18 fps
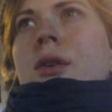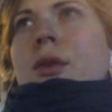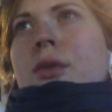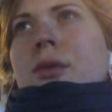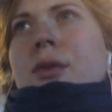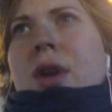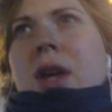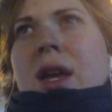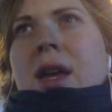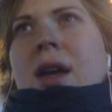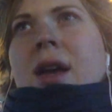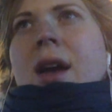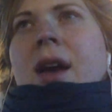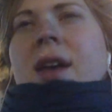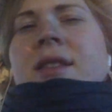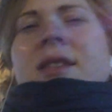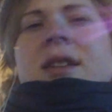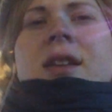three,
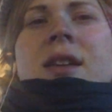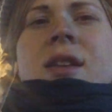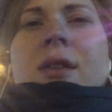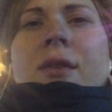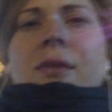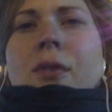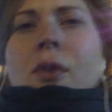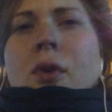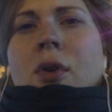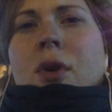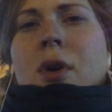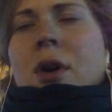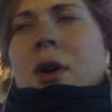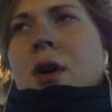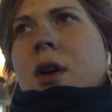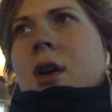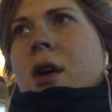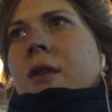as in the four,
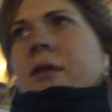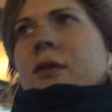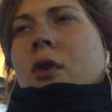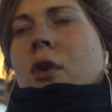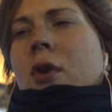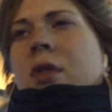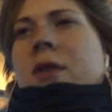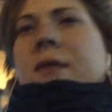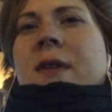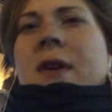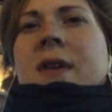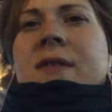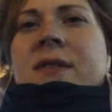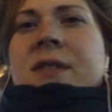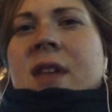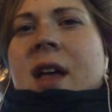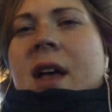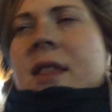fourth,
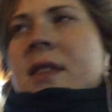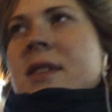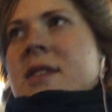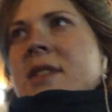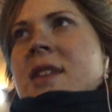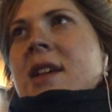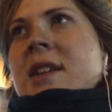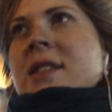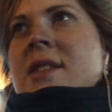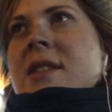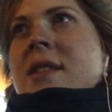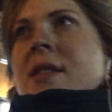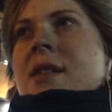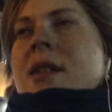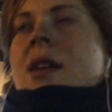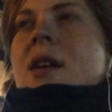fifth, and sixth